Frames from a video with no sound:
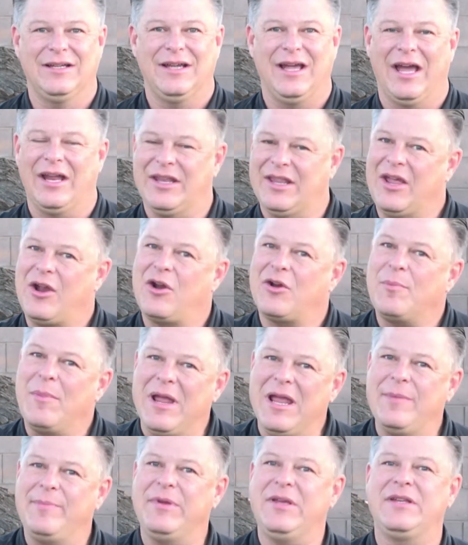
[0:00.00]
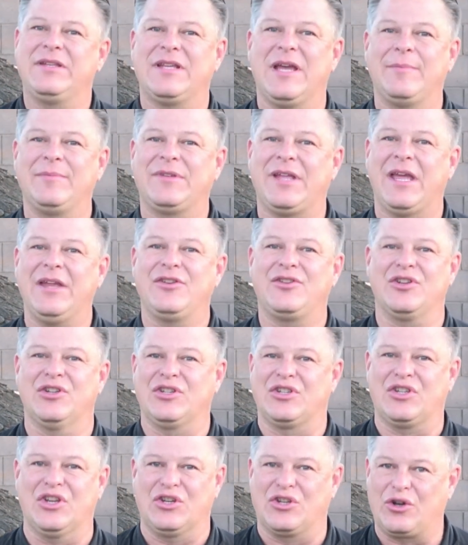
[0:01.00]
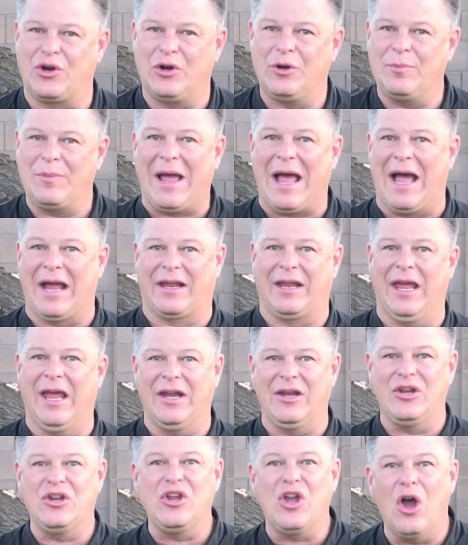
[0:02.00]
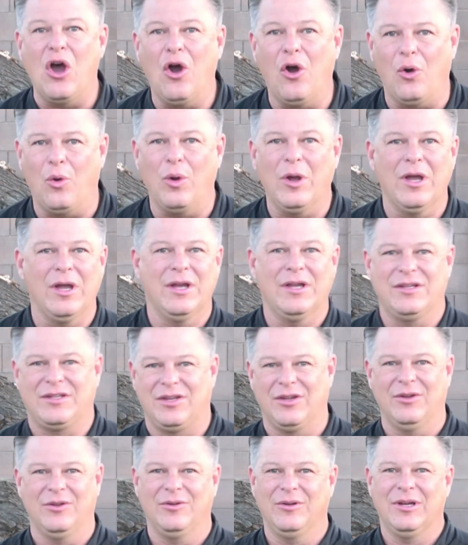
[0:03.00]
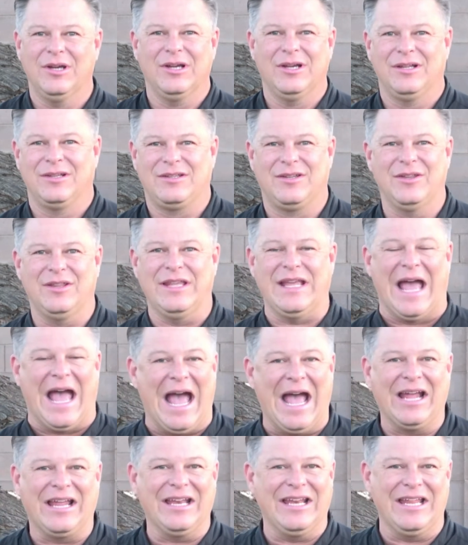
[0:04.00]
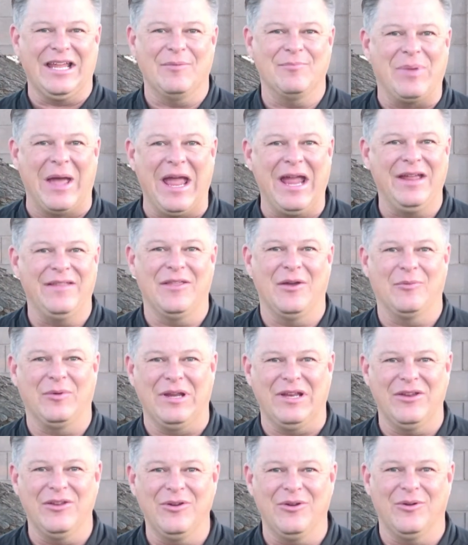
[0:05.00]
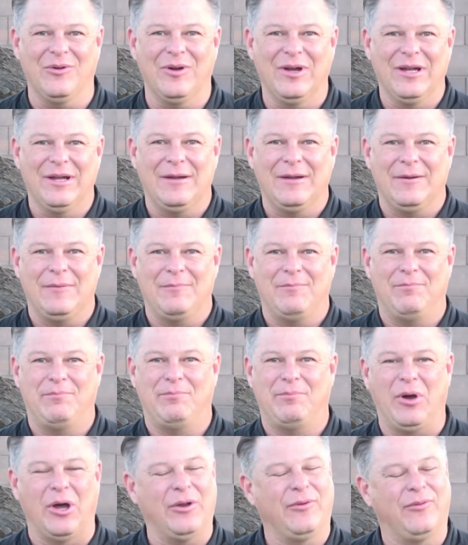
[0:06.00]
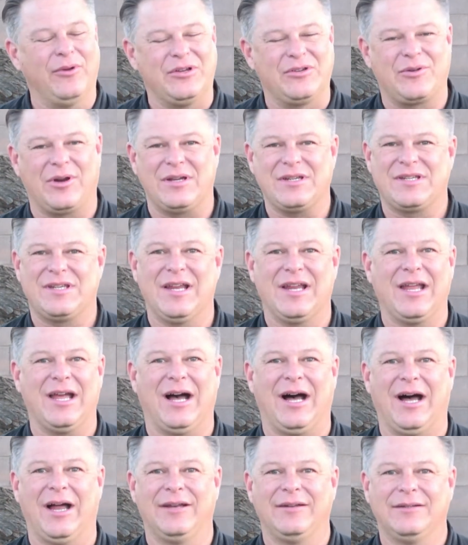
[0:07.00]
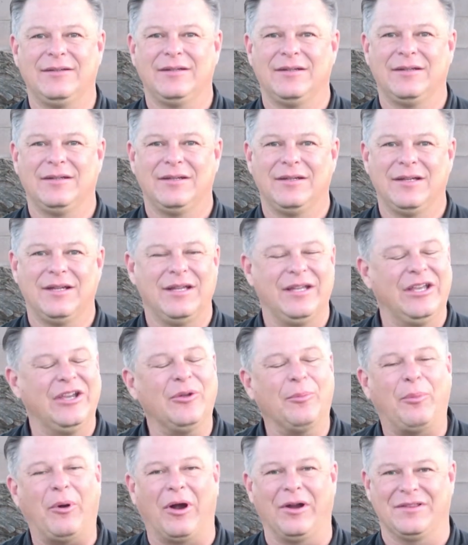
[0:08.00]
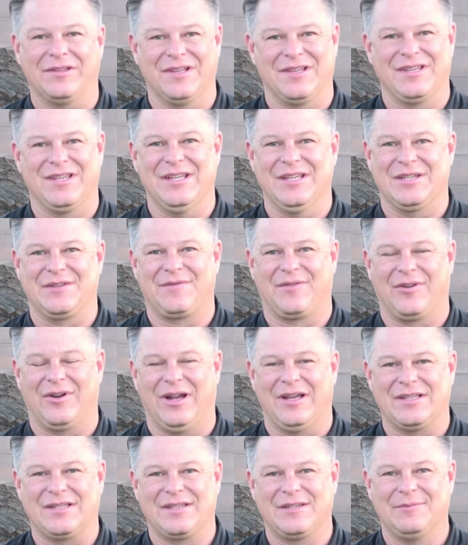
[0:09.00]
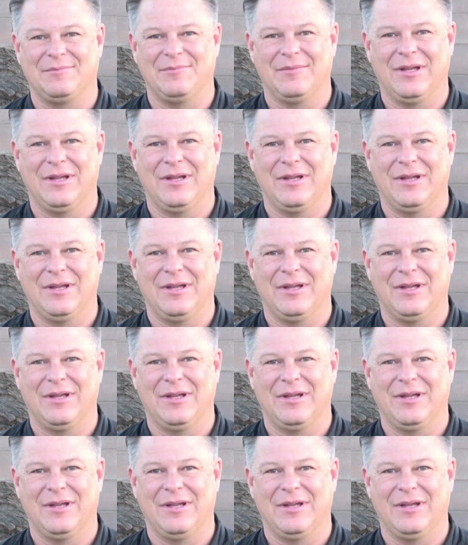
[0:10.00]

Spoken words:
And there may be temptations to turn back and go to the agony and pain that we knew. But if we trust in God, he'll part the seas for us.